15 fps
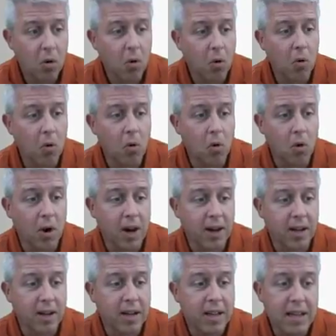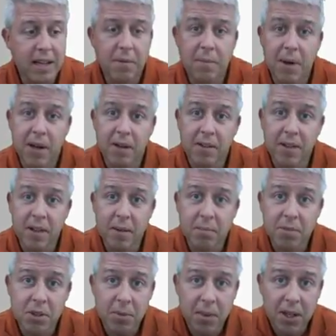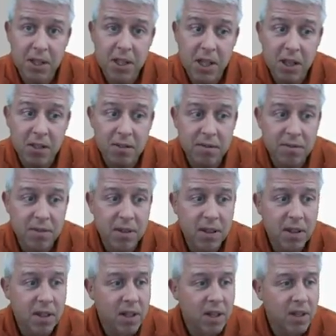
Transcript: or I can email them to myself.